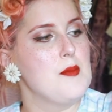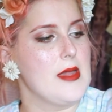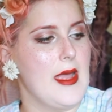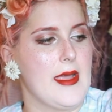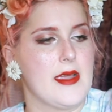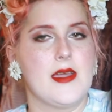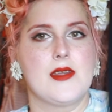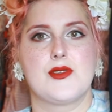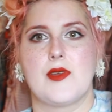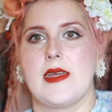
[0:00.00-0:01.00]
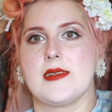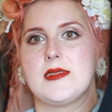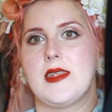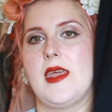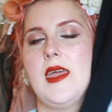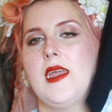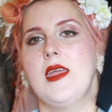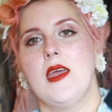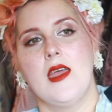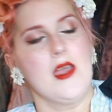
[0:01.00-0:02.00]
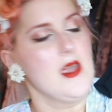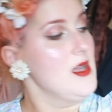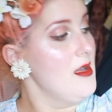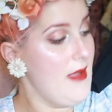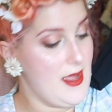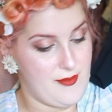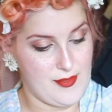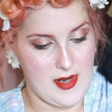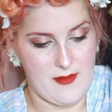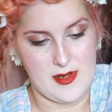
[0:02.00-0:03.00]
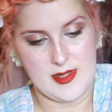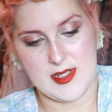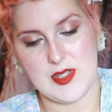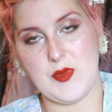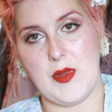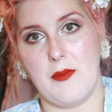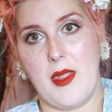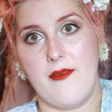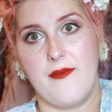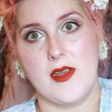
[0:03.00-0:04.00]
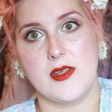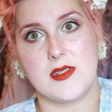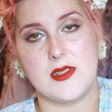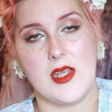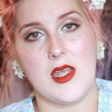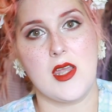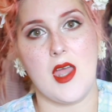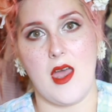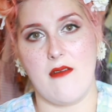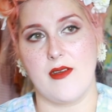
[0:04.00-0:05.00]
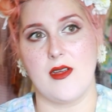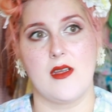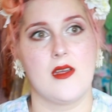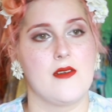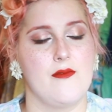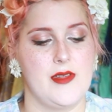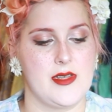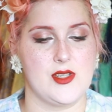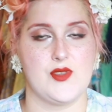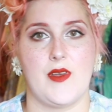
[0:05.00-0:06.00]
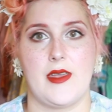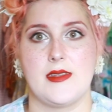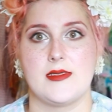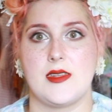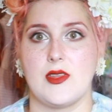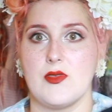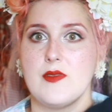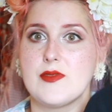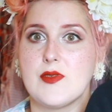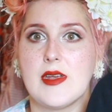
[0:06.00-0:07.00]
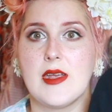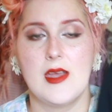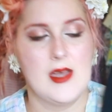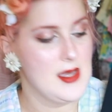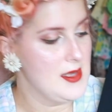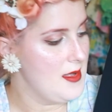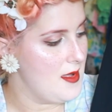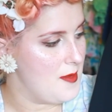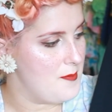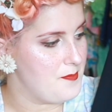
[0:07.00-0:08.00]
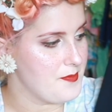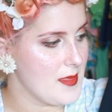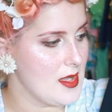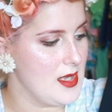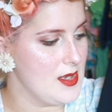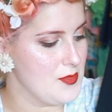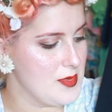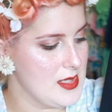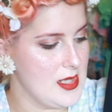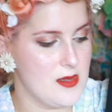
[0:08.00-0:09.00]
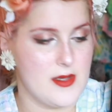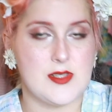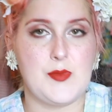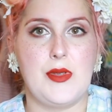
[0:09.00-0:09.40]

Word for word: black dress that I have had forever. This is one of my first ever vintage finds at the thrift store. Um, It really looks